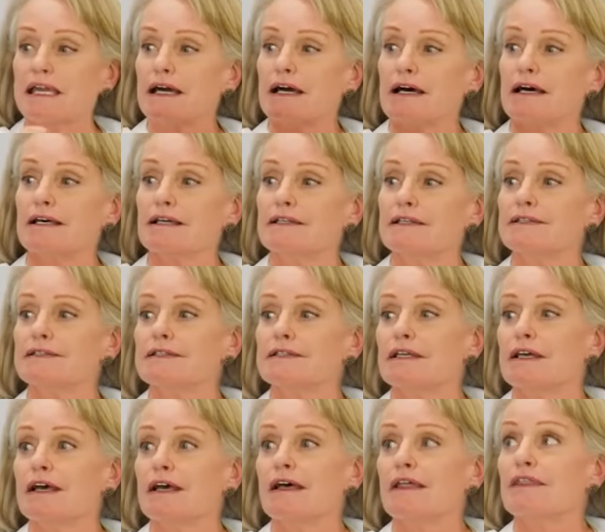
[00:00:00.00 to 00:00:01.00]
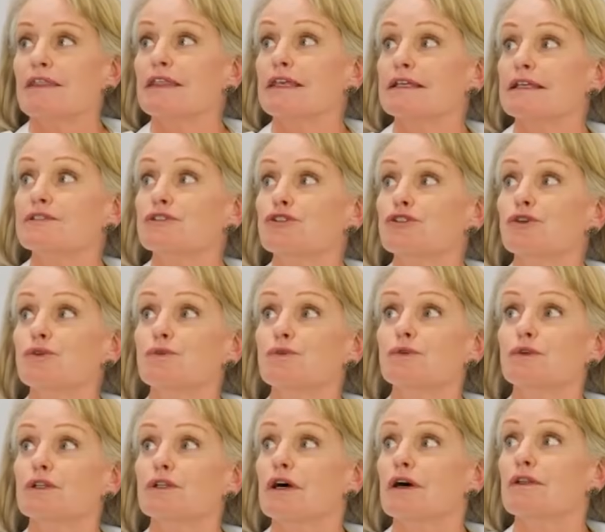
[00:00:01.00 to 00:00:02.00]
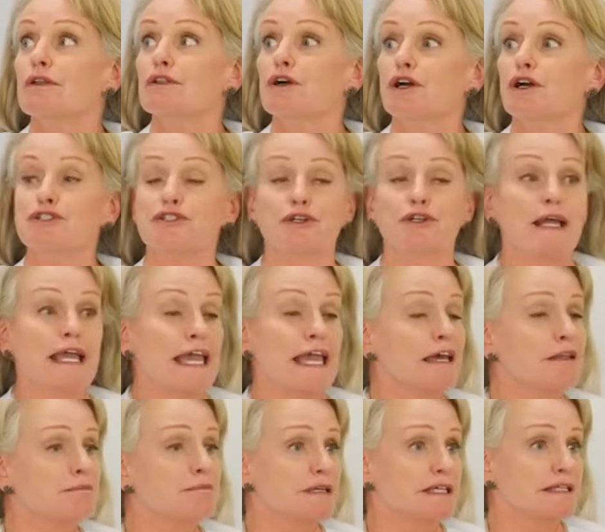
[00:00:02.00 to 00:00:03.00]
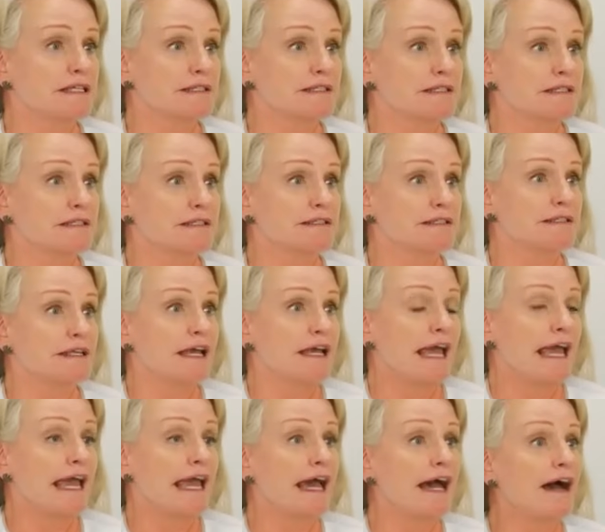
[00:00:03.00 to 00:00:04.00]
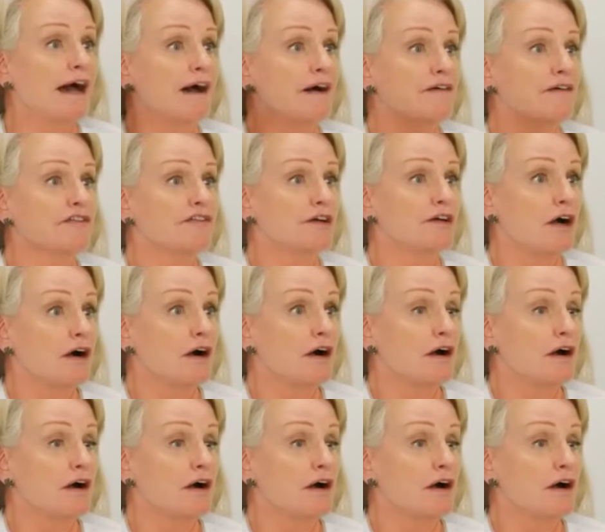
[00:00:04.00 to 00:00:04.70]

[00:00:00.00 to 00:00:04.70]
because these two larger handpieces have